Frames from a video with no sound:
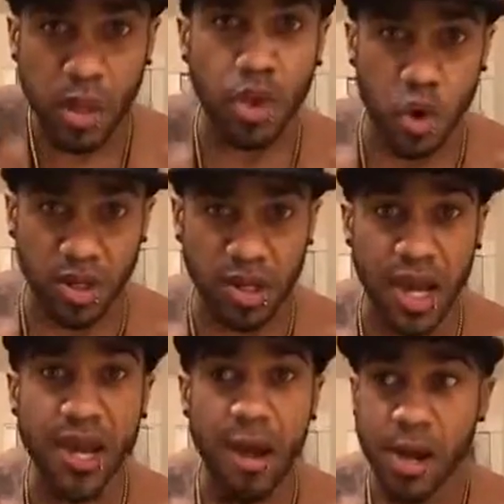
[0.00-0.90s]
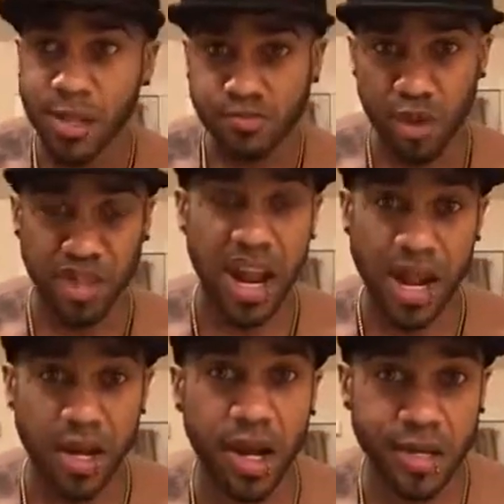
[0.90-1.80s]
during the day, but then
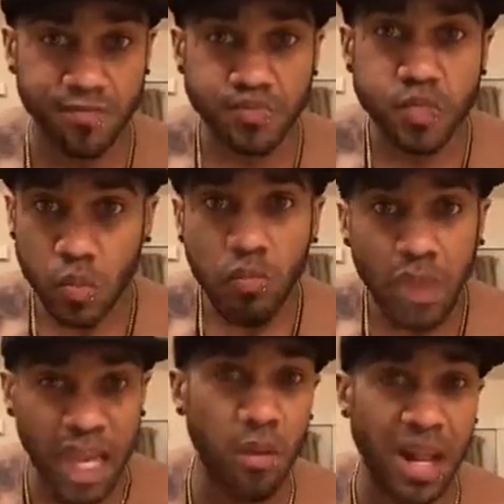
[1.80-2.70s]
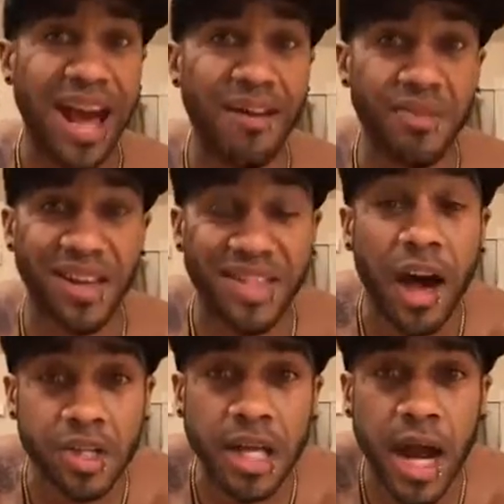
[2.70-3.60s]
at night he would have like
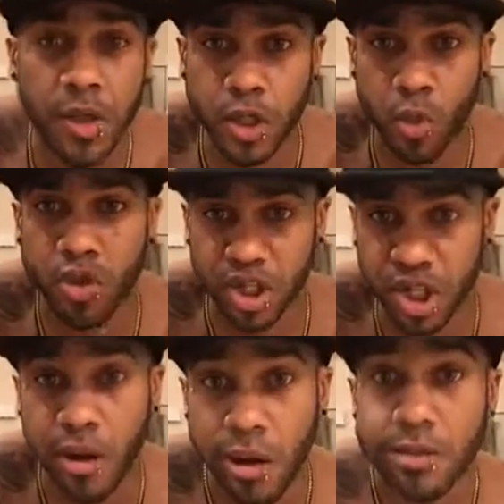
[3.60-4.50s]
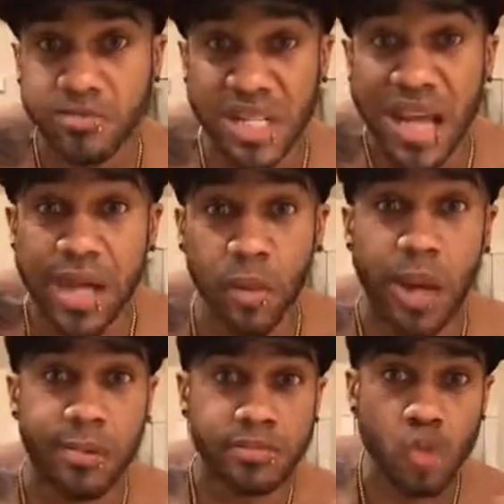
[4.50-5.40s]
1,000 calories worth of junk. He gained
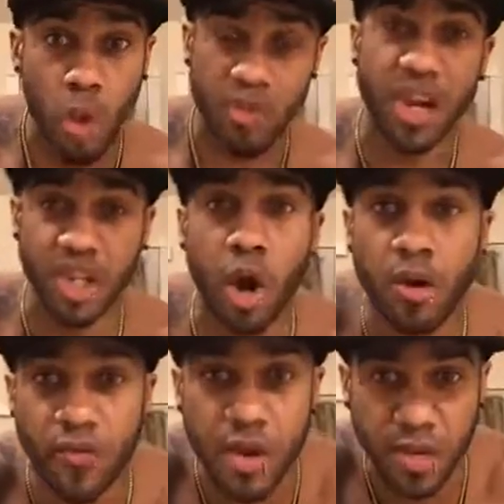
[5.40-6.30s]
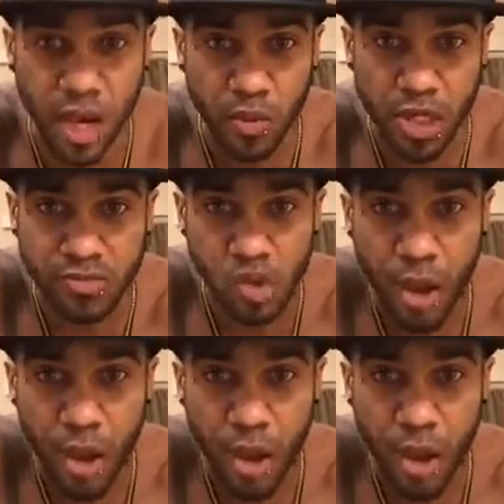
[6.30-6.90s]
weight, and it's hard for him to gain weight.